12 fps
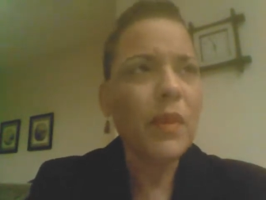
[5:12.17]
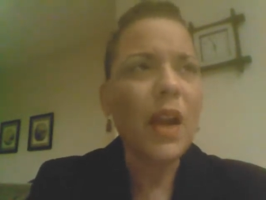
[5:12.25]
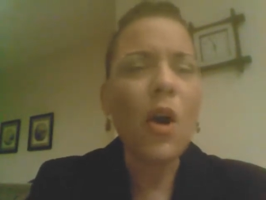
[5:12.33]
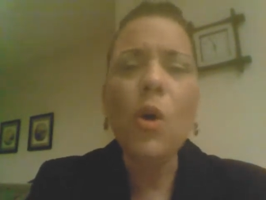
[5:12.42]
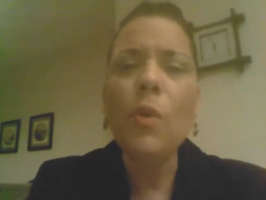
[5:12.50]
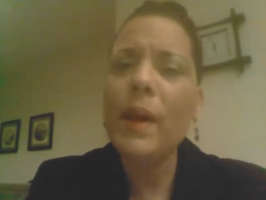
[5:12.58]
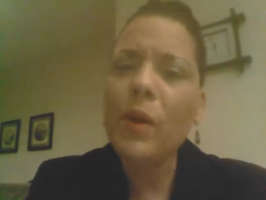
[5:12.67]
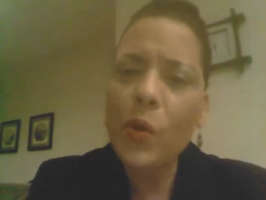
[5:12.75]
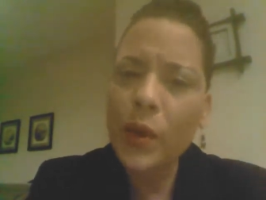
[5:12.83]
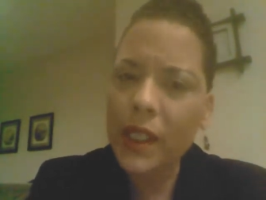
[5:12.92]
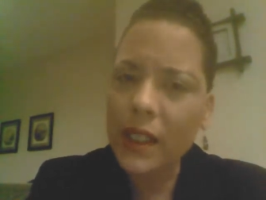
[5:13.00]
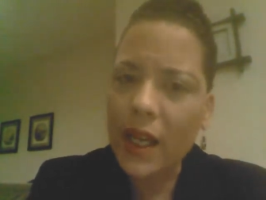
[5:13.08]
home
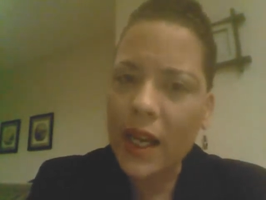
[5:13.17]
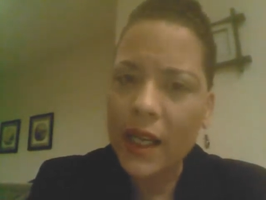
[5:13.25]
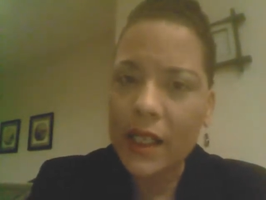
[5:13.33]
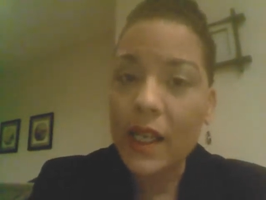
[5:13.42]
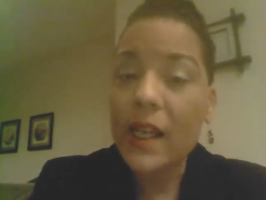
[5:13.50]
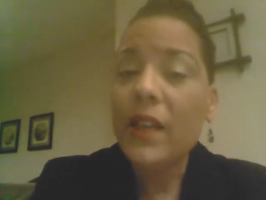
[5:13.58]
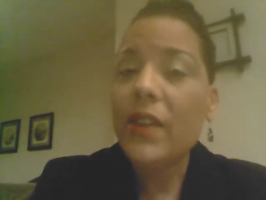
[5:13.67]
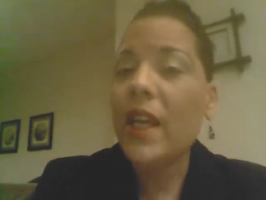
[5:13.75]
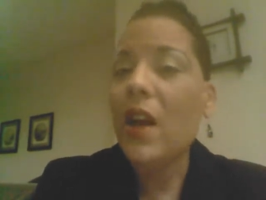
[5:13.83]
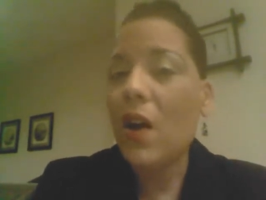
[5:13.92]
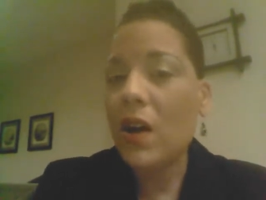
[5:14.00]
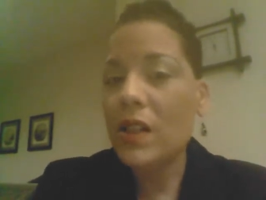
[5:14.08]
equity line, they
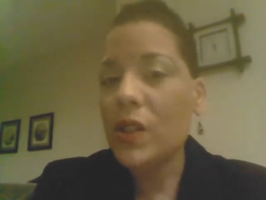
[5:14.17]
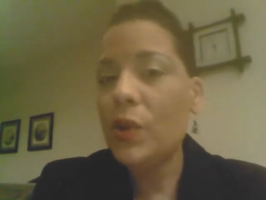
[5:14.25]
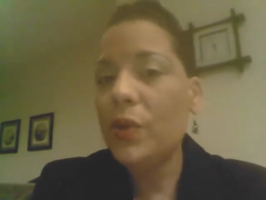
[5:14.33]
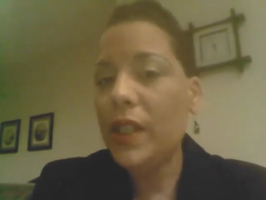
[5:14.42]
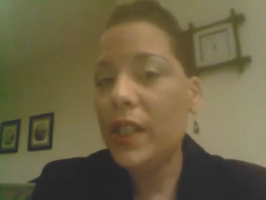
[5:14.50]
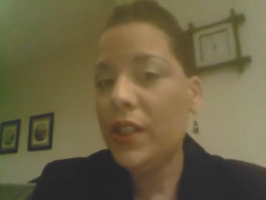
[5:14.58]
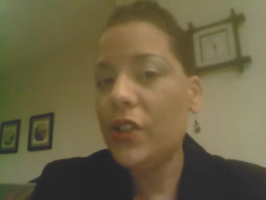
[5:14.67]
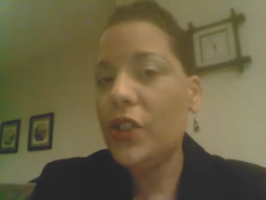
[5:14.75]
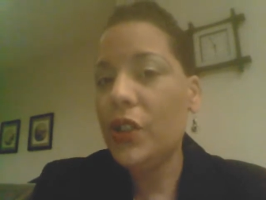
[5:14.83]
also need